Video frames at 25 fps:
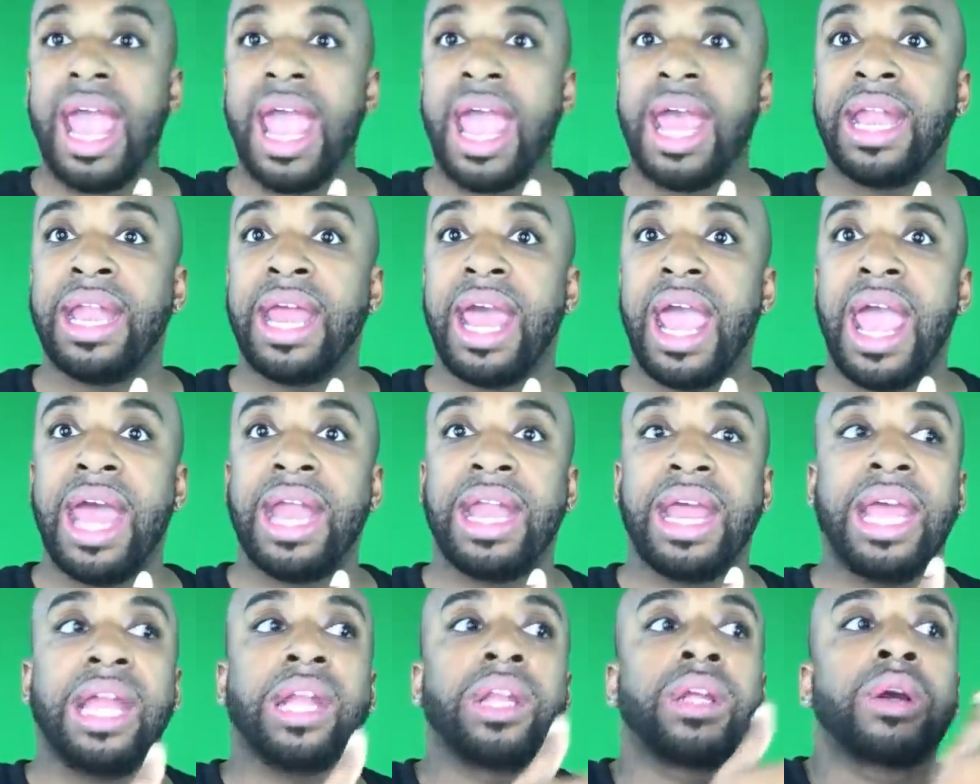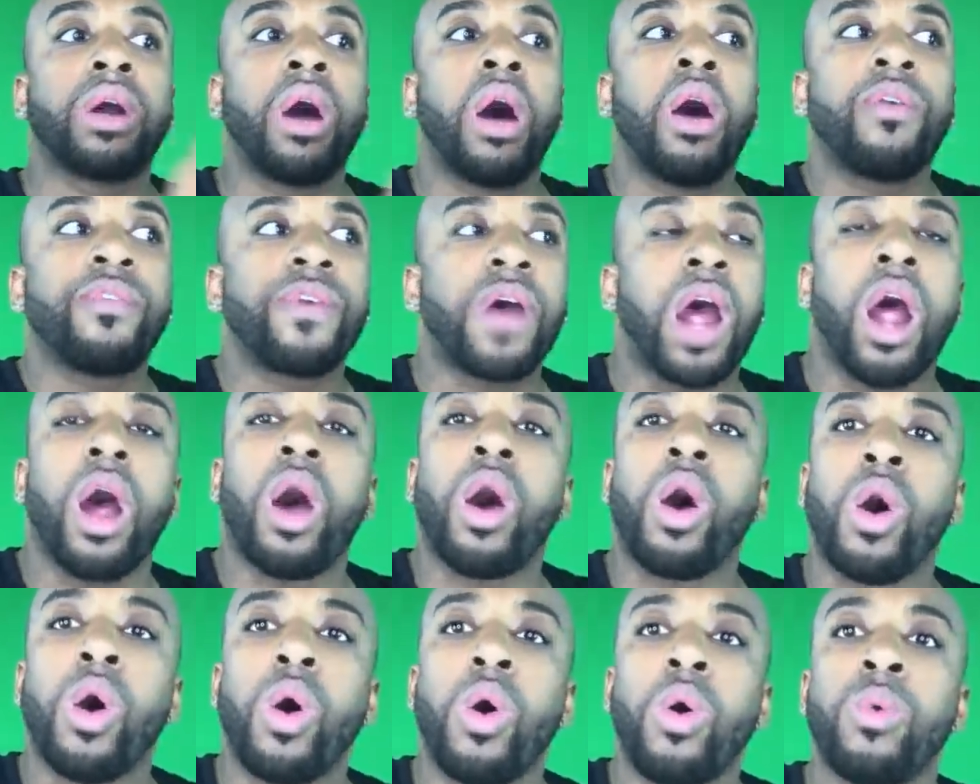and, and engulf our
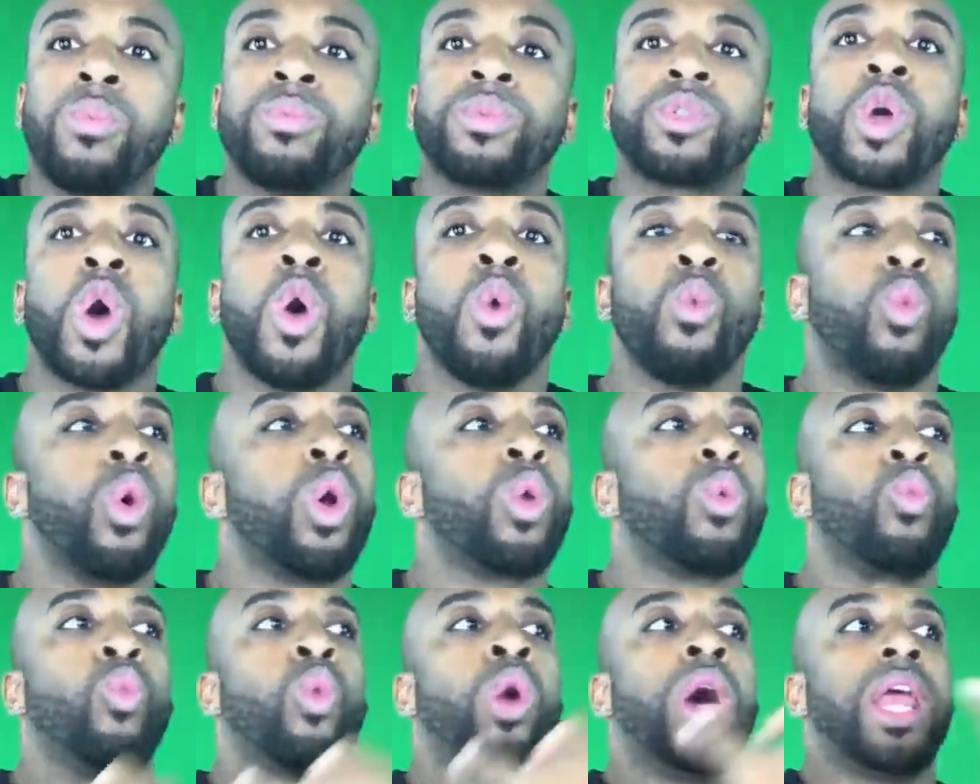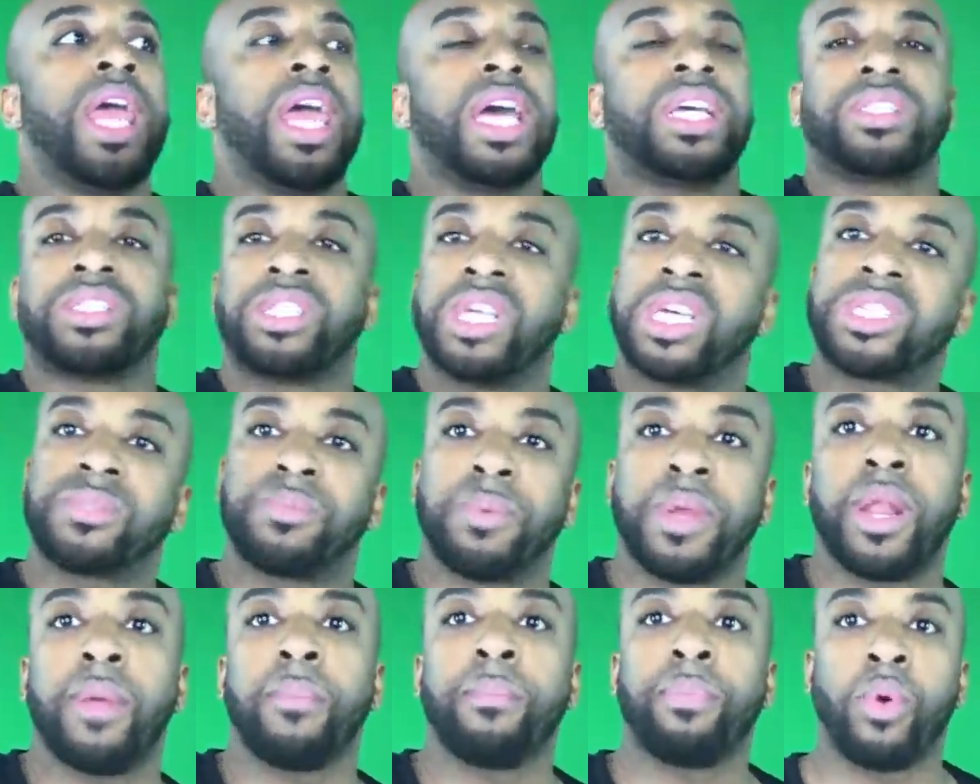homes with what has just
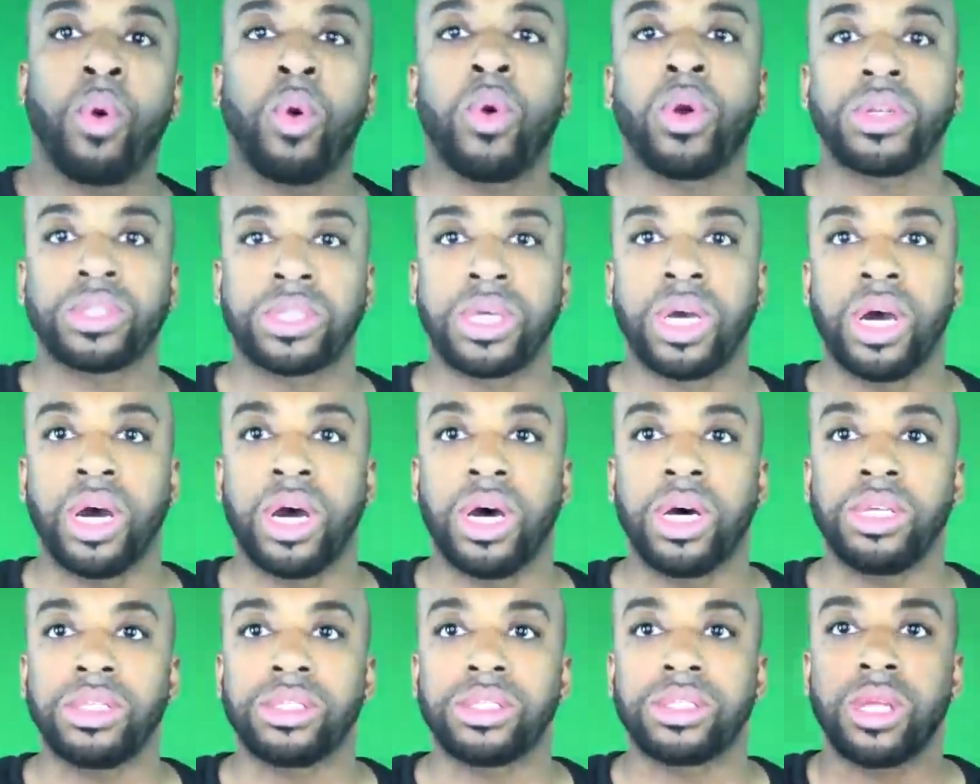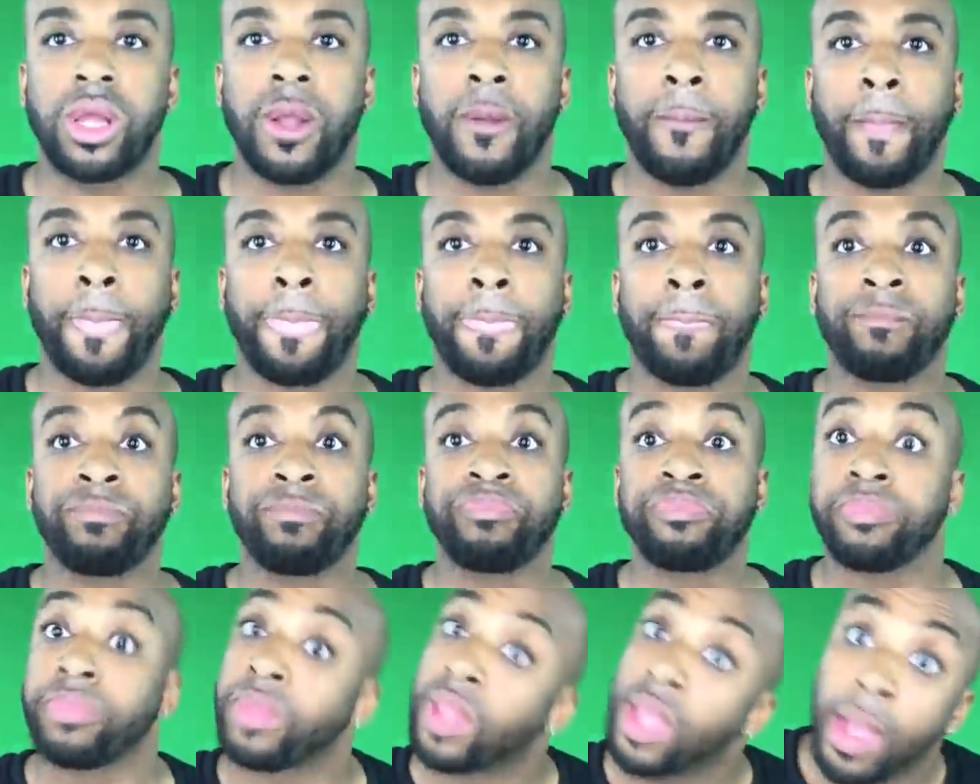been poured to us.
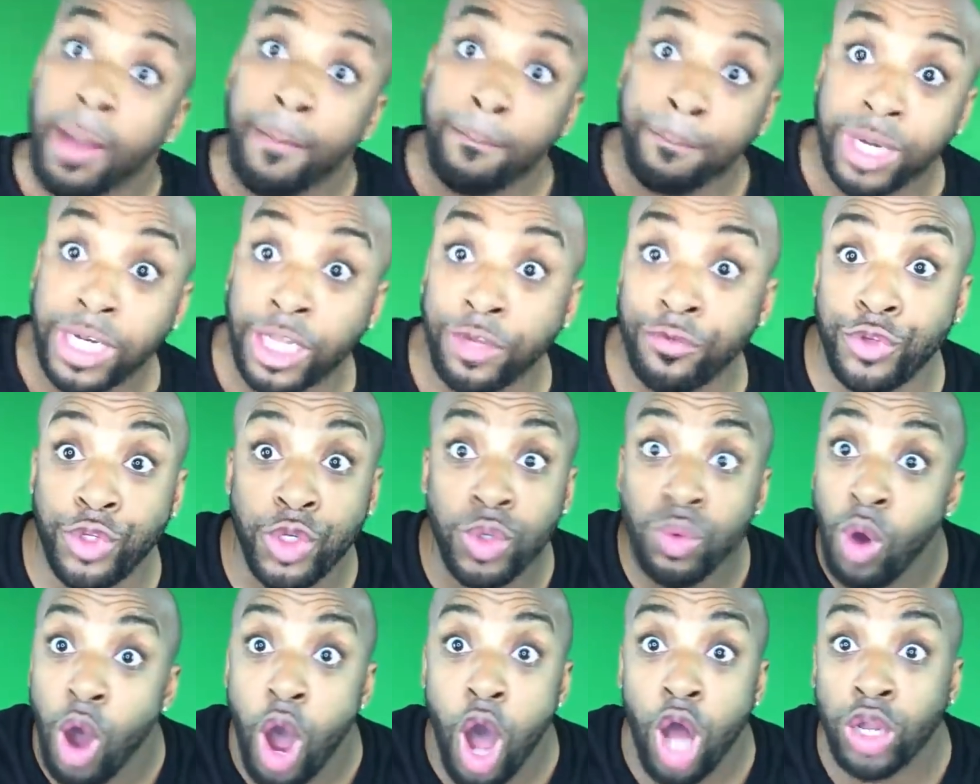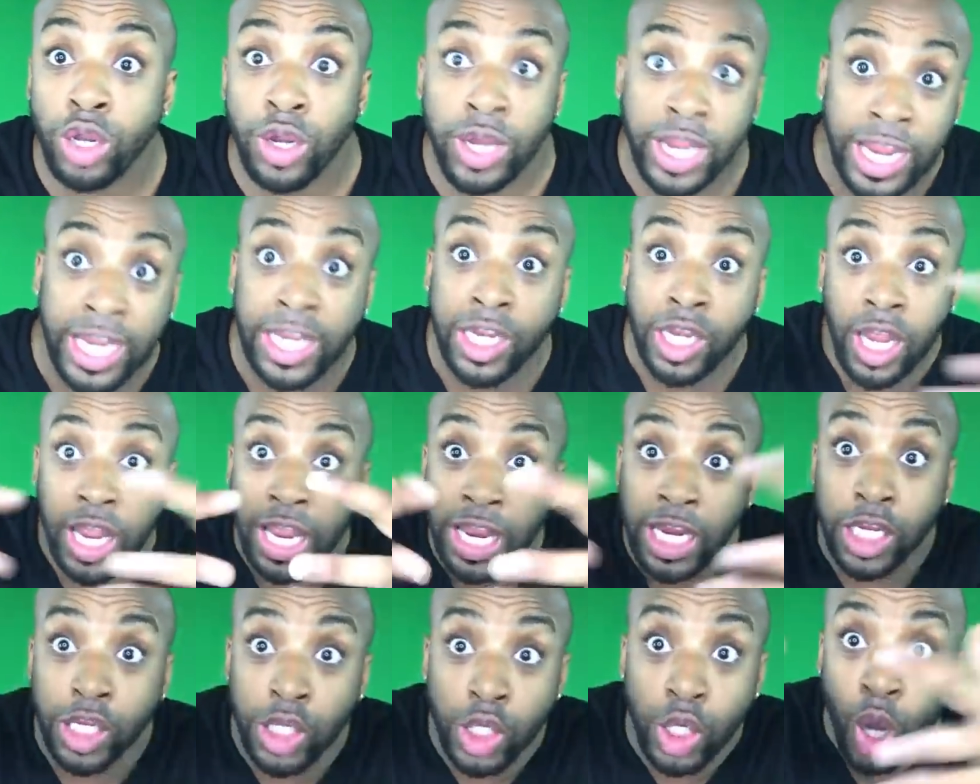But if you all are in,
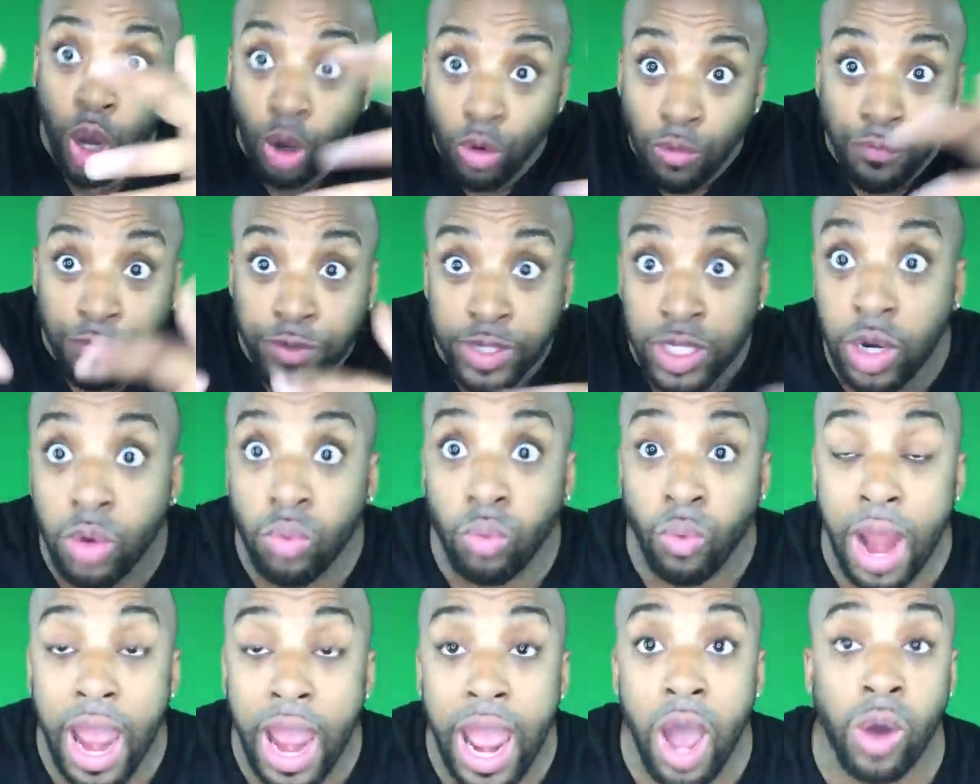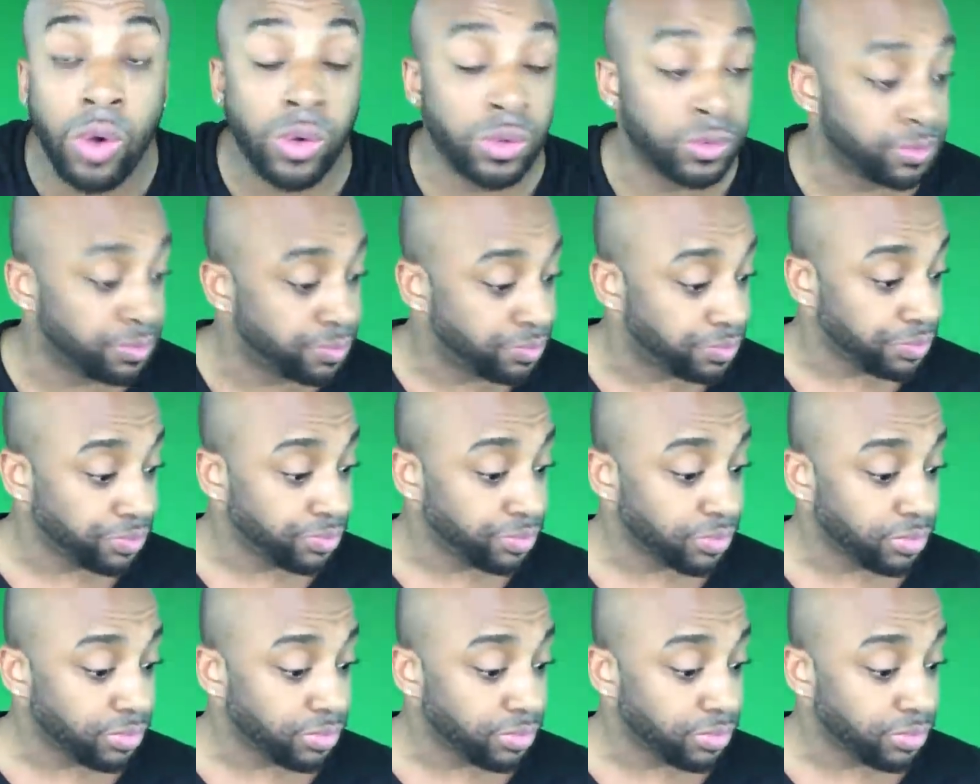engulfing around